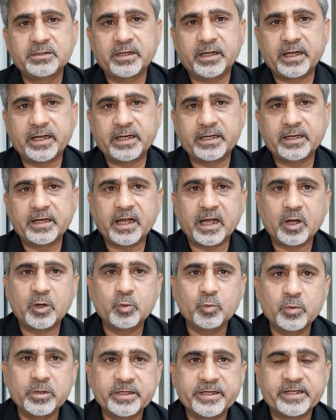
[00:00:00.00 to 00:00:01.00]
and how
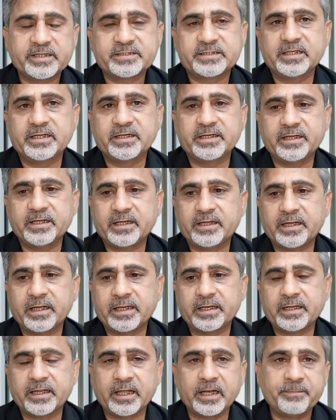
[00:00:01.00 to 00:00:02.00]
Vertex Learning
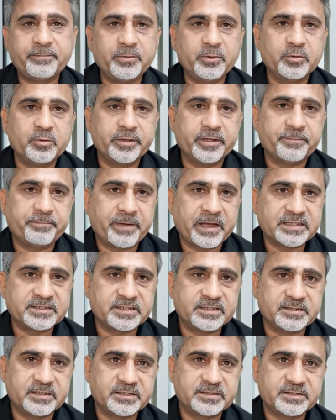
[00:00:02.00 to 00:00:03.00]
can help you in
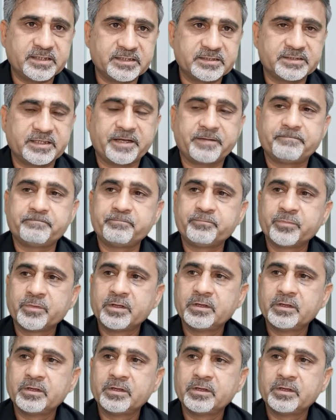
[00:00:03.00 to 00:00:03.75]
passing this exam.